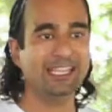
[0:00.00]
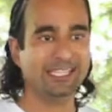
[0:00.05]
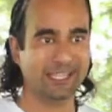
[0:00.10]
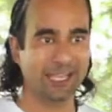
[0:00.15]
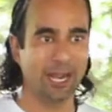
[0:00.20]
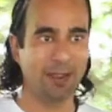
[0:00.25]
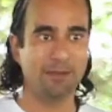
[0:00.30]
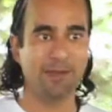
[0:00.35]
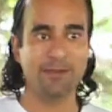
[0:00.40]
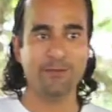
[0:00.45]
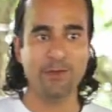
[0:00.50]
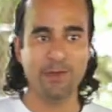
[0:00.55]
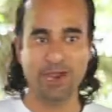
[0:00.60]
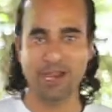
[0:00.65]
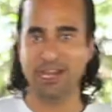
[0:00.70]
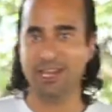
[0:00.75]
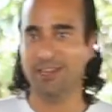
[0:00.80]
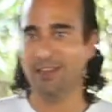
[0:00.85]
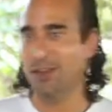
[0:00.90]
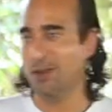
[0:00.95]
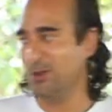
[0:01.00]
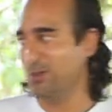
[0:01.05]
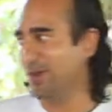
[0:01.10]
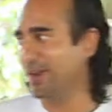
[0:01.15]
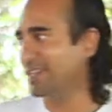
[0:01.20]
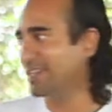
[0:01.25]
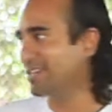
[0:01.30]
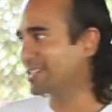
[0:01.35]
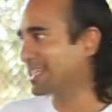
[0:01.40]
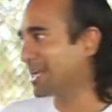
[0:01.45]
It's going to be really good
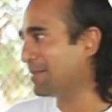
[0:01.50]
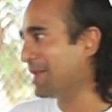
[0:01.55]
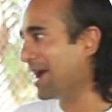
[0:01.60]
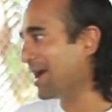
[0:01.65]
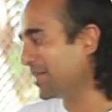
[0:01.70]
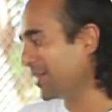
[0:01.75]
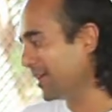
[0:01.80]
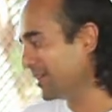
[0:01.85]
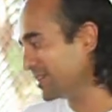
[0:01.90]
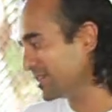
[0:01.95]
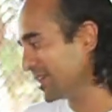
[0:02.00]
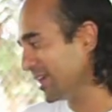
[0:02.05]
when it does come out though.